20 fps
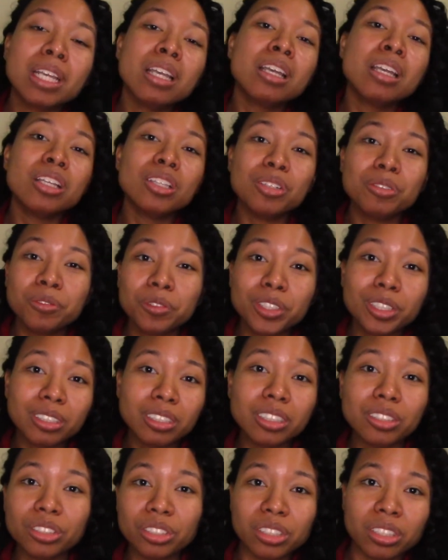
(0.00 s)
The first
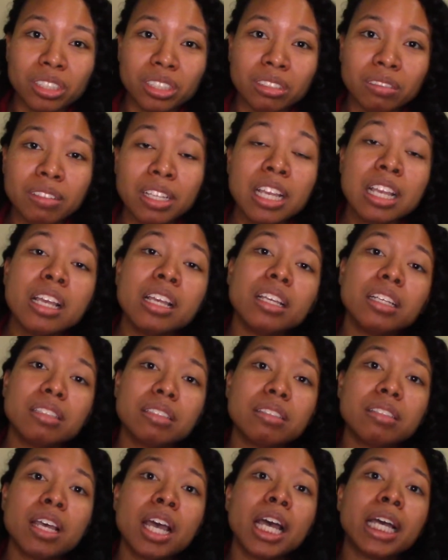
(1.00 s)
concern is
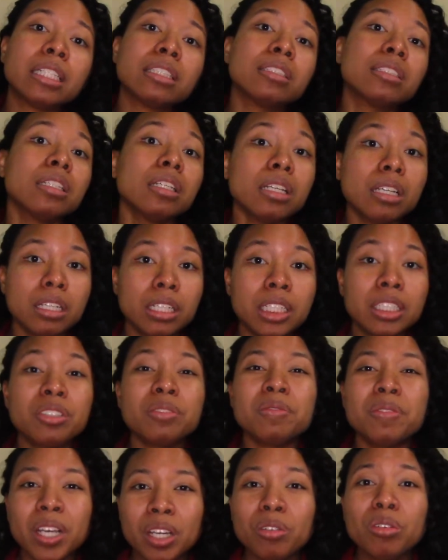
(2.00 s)
that it's
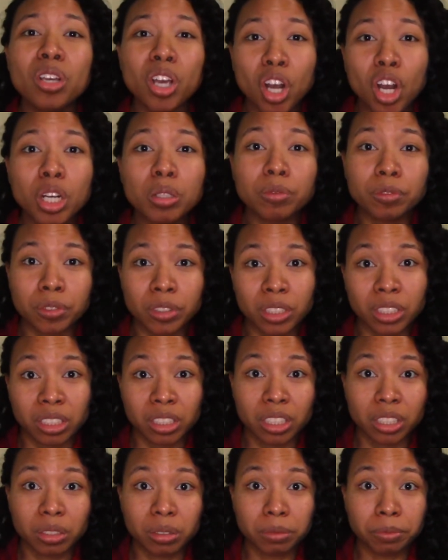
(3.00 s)
very harmful to
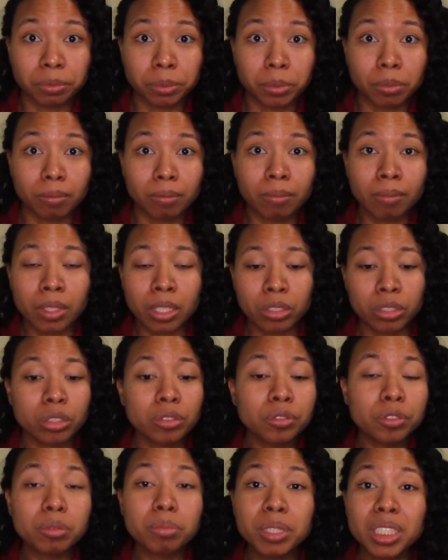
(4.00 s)
you. So
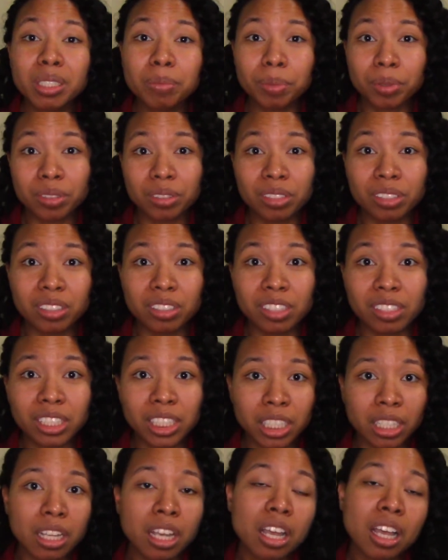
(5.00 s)
for me
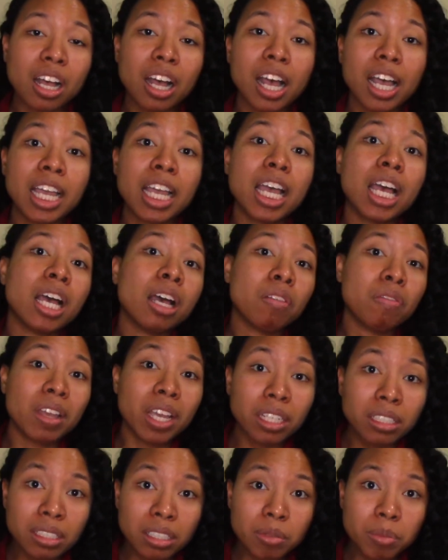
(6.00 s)
personally, I have
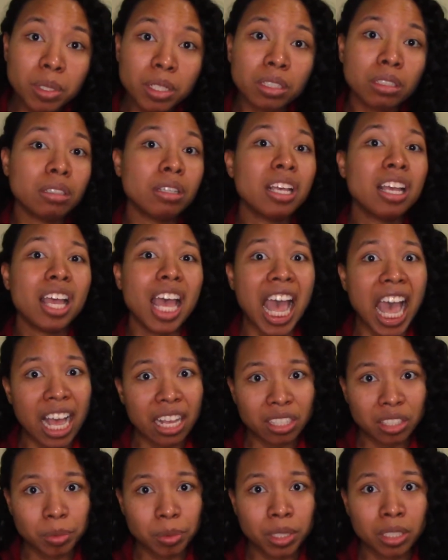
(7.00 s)
eczema,
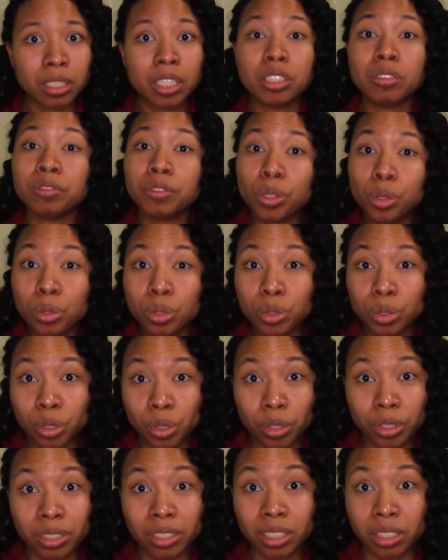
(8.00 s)
asthma, and vocal
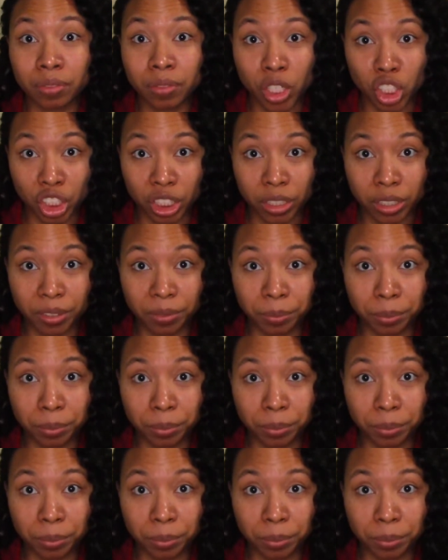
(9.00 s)
cord dysfunction.